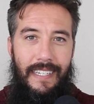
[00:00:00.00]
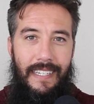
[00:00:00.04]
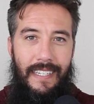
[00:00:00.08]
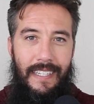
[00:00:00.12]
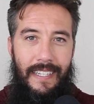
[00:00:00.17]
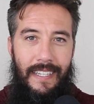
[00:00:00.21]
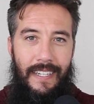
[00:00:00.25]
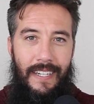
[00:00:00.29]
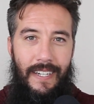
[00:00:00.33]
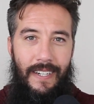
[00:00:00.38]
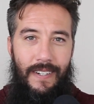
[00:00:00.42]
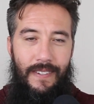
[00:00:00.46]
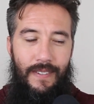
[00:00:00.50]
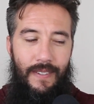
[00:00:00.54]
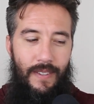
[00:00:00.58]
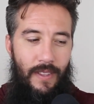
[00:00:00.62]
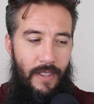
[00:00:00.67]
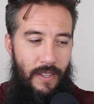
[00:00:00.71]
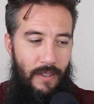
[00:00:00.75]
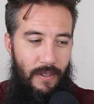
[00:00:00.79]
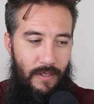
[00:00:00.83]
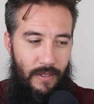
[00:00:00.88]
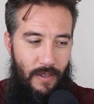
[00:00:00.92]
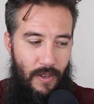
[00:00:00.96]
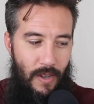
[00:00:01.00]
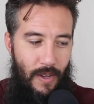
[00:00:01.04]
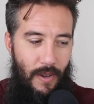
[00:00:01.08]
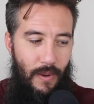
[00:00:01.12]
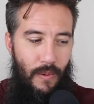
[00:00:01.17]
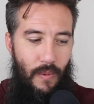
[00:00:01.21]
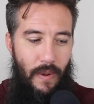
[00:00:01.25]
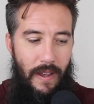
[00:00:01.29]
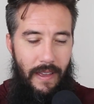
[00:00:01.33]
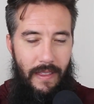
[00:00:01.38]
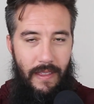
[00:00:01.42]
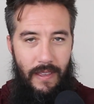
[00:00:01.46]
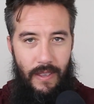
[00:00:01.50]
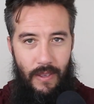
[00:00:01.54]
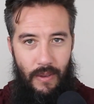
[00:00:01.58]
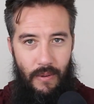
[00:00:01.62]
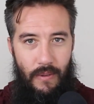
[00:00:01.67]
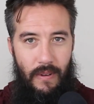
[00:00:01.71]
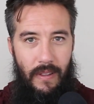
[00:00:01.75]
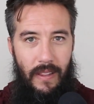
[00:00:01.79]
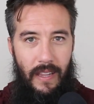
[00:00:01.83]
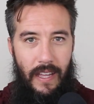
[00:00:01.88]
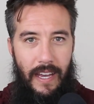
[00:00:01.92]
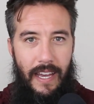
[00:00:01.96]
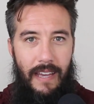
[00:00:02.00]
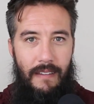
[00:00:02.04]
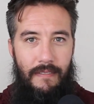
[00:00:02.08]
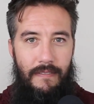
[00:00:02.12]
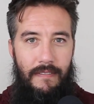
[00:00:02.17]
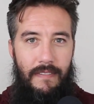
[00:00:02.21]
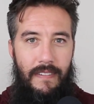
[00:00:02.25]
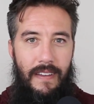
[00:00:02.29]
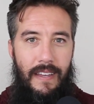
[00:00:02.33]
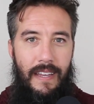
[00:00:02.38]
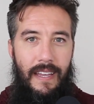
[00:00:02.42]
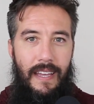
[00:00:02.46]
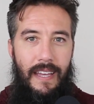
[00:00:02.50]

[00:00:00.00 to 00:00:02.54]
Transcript: You know, there's no way that your life